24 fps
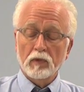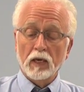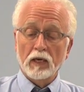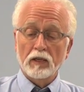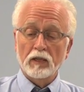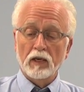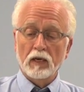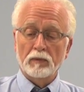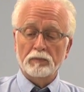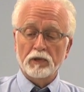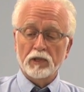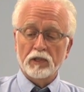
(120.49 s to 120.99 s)

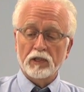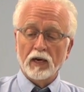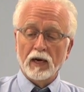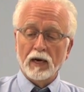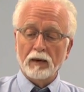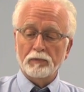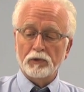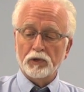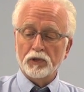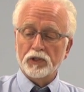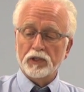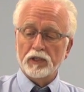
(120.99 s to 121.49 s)
And then up the
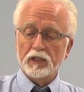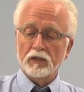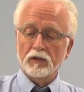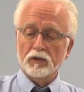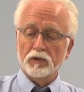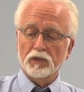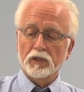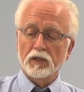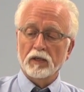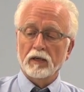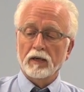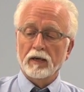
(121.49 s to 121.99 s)
top you see
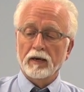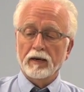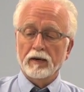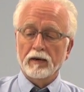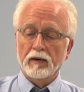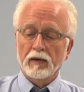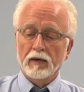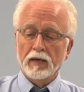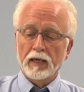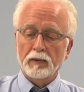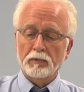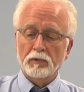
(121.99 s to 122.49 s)
there's a,
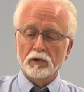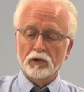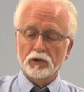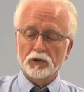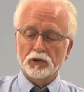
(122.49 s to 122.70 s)
a label,